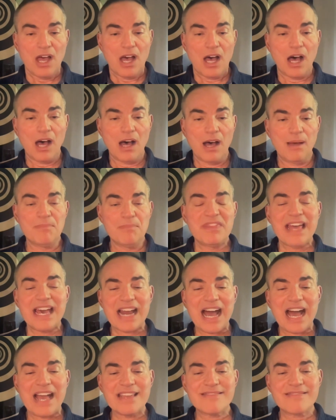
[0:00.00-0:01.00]
that
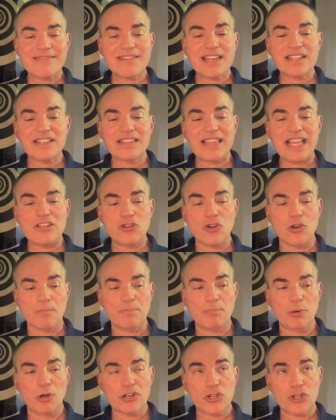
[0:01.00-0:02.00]
I think that your
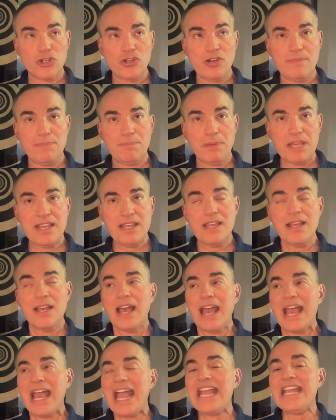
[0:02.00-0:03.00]
book should be
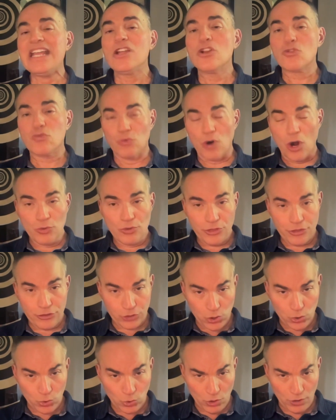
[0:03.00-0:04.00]
a growth
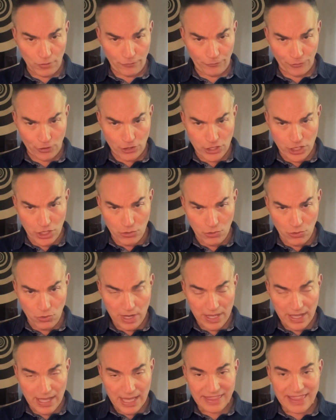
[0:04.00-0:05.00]
tool for you,
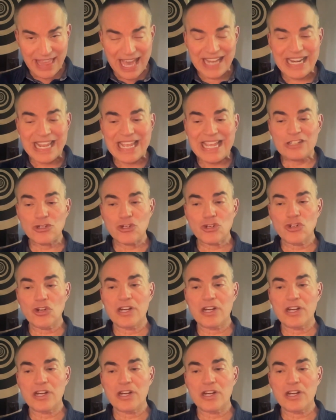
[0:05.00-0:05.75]
that it should